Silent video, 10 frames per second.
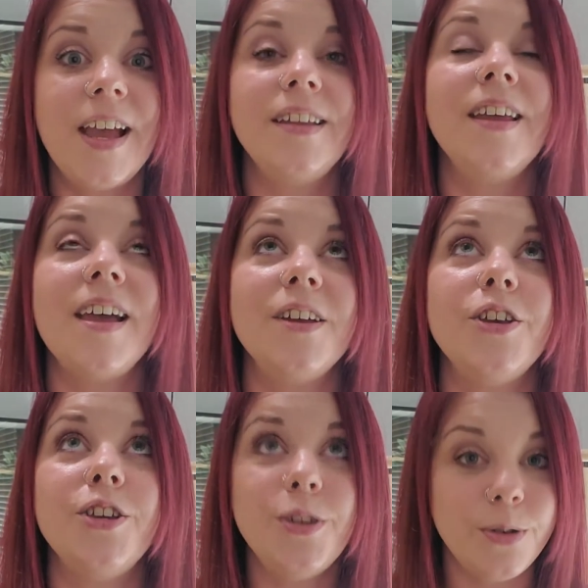and a
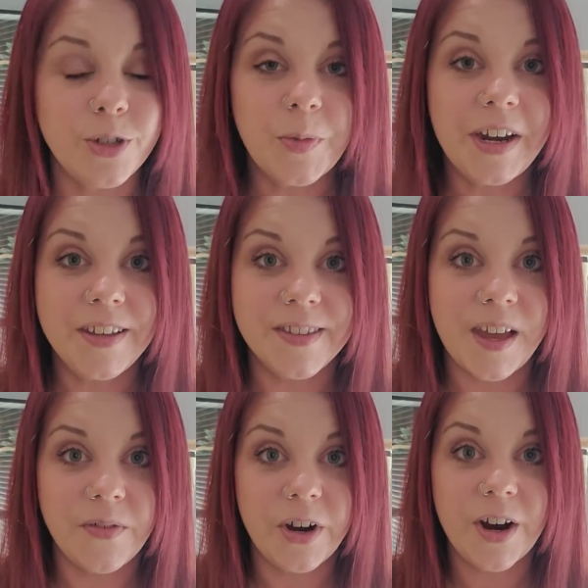huge money
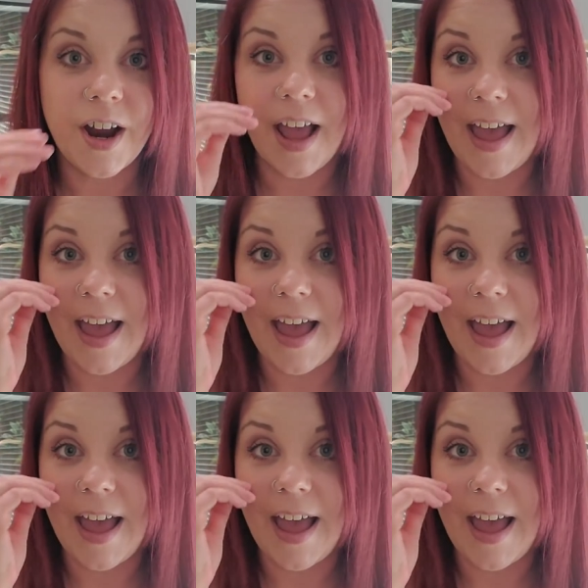saver.